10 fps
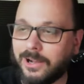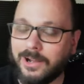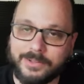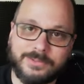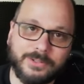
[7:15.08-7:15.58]

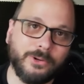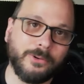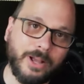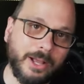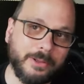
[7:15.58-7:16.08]
cost,
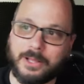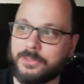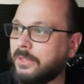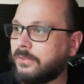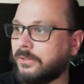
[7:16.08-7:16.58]
so I, I
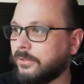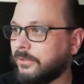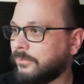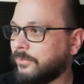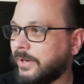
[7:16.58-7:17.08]
think
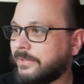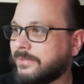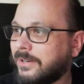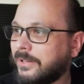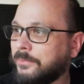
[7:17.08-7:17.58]
the when I
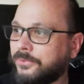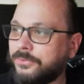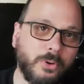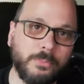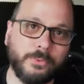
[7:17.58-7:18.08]
saw it, it
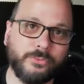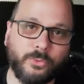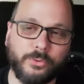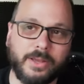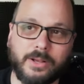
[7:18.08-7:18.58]
was almost
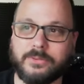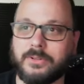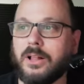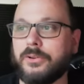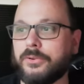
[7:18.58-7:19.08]
four thousand
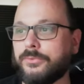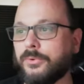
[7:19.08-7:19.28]
dollars